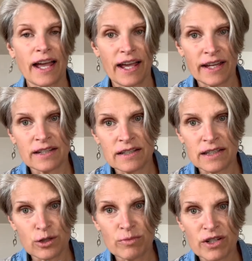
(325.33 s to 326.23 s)
and
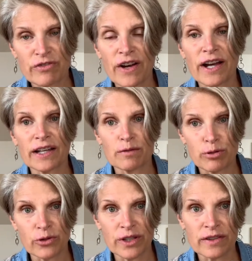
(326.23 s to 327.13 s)
dehumidifying and
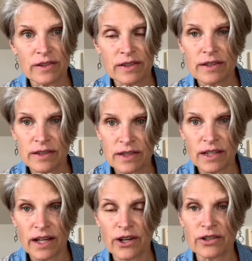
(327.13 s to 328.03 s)
pulling
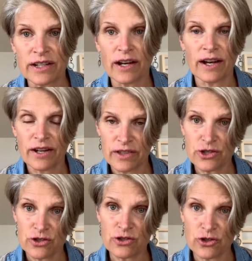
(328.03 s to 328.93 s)
the air down,
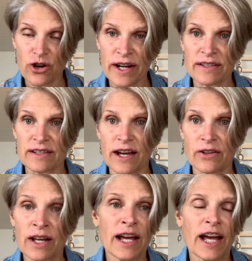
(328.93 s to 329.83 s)
the dryness down.